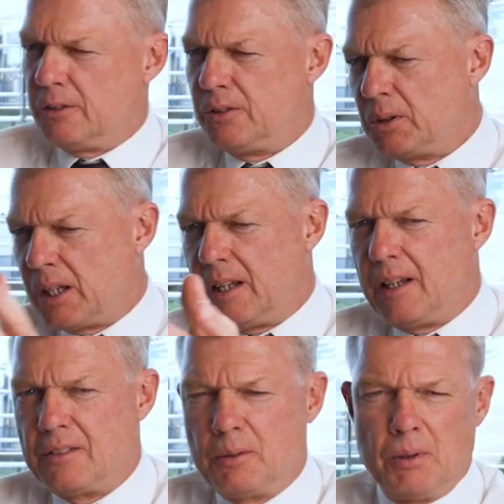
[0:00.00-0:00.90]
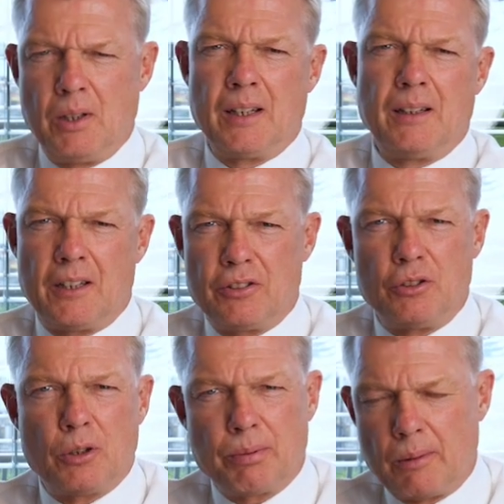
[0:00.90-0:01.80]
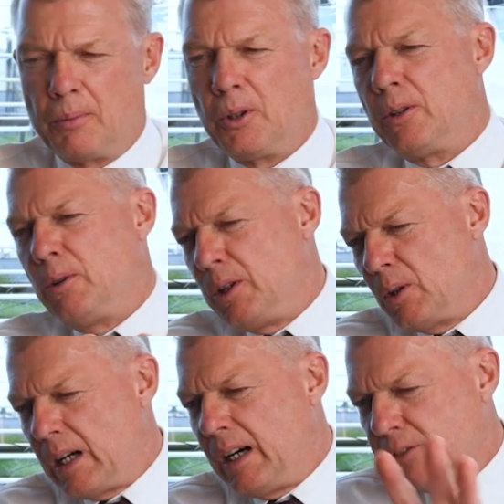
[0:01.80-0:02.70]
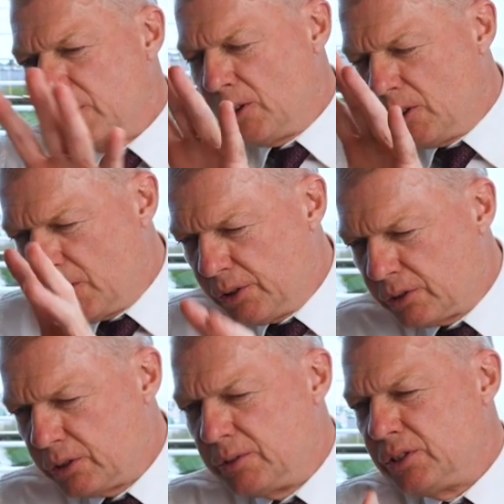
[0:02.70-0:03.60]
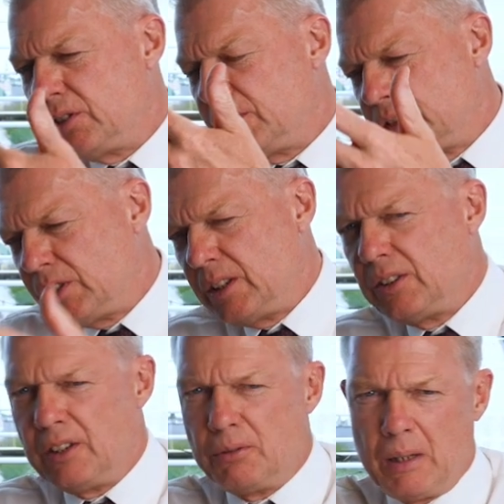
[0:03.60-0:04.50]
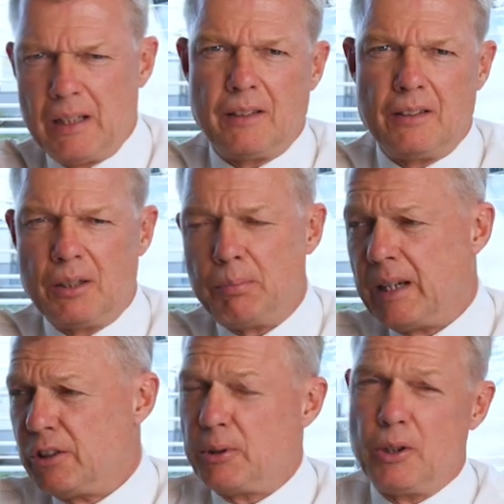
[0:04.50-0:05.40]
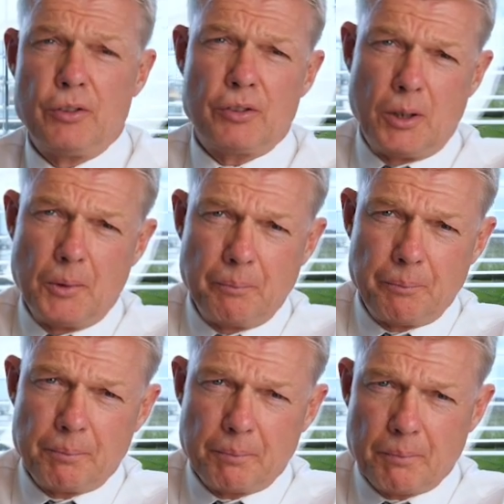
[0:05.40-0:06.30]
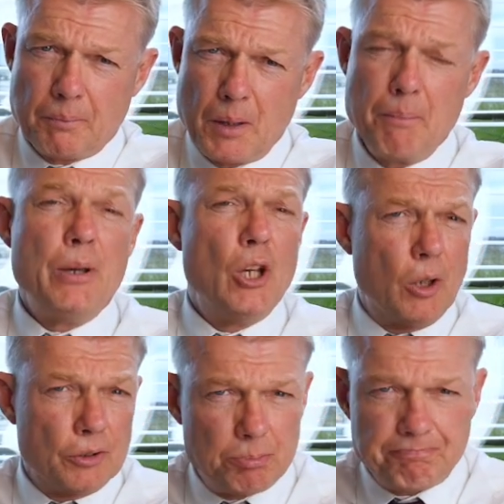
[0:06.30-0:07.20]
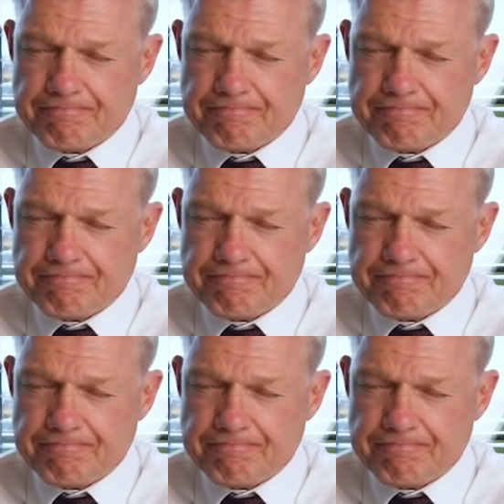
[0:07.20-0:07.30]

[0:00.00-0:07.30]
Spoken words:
just, okay, here's a building and the rest is your problem. No, we look after all the services, facilities, maintenance, repairs, but also beyond.